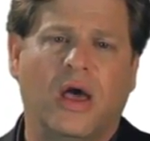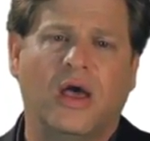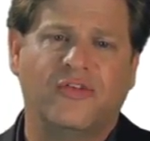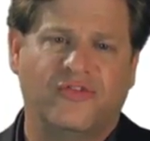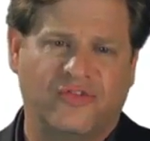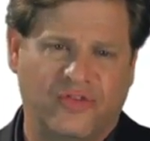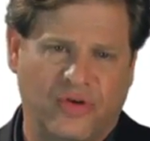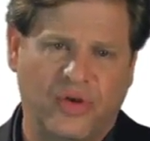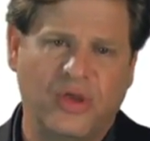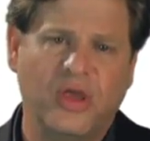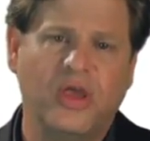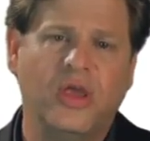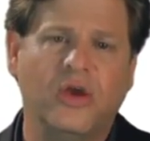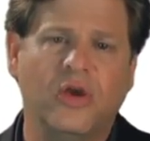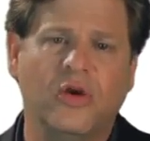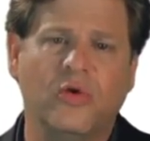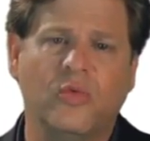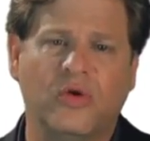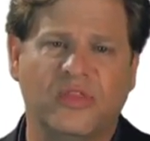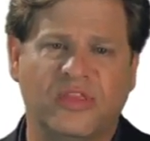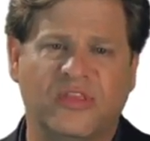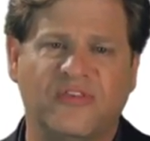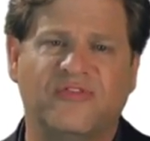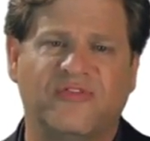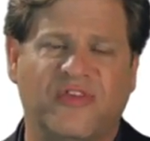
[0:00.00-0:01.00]
show you here
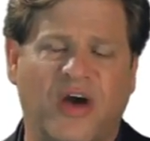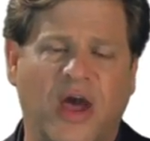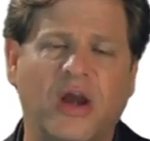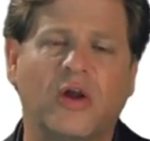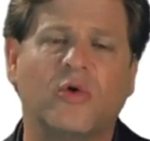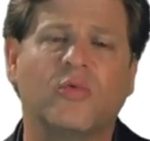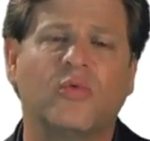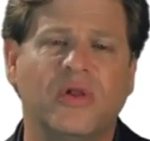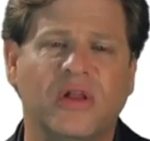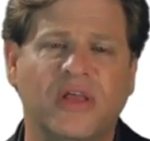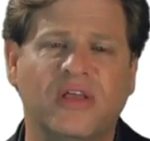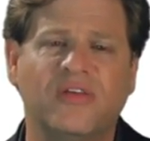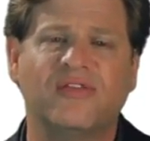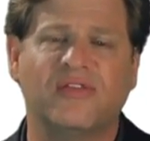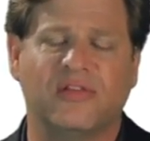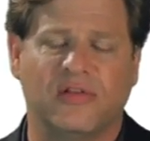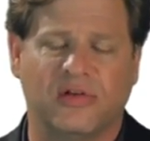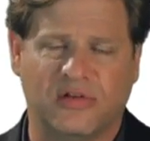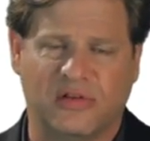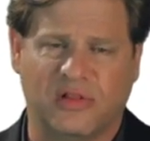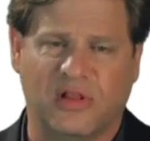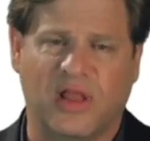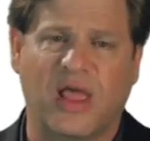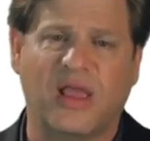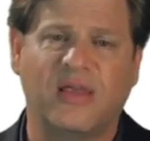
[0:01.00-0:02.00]
what the final release
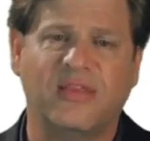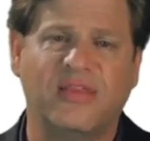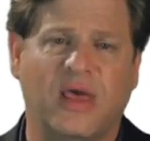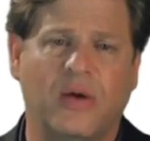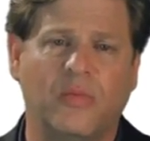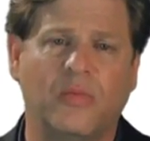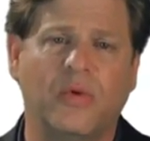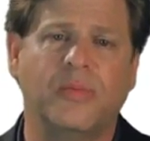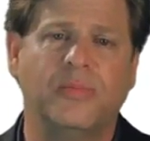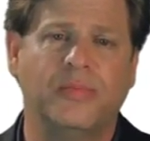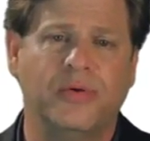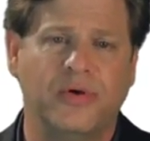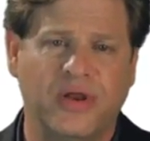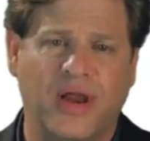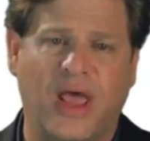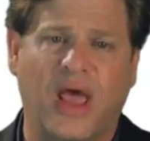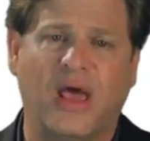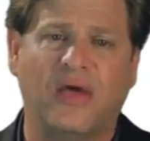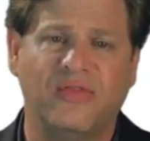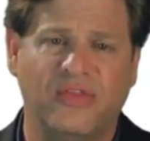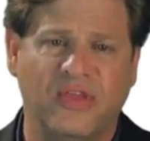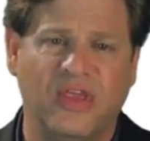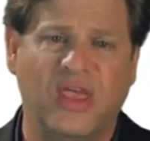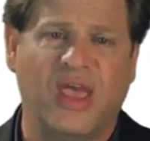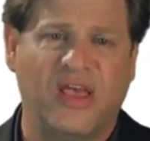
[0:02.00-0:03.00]
looked like that we put
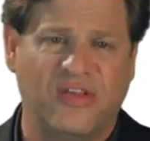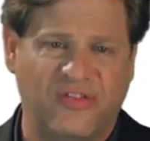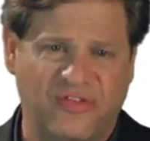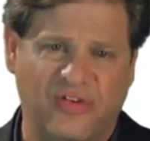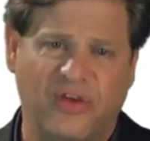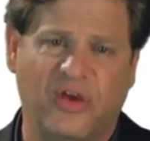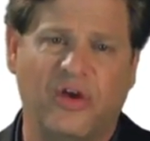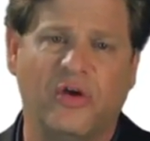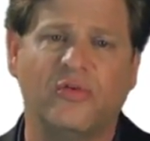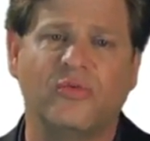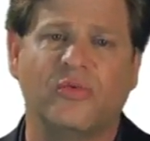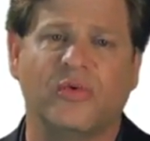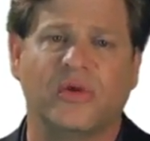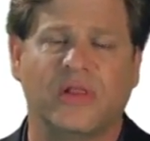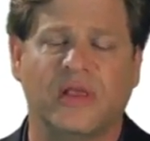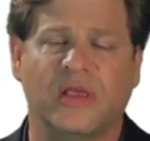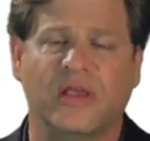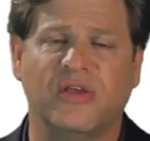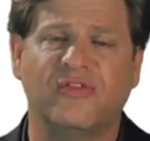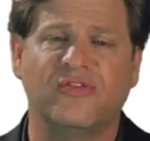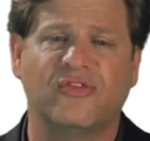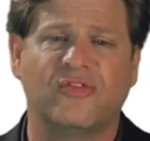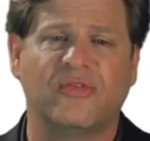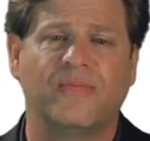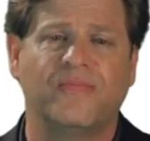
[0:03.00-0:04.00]
out, the SEO'd
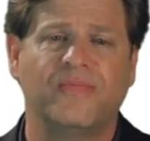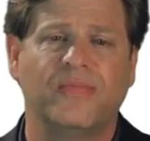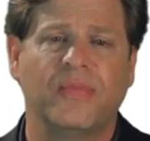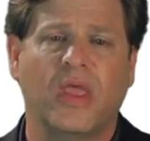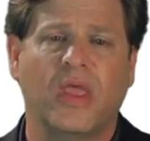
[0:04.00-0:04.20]
release.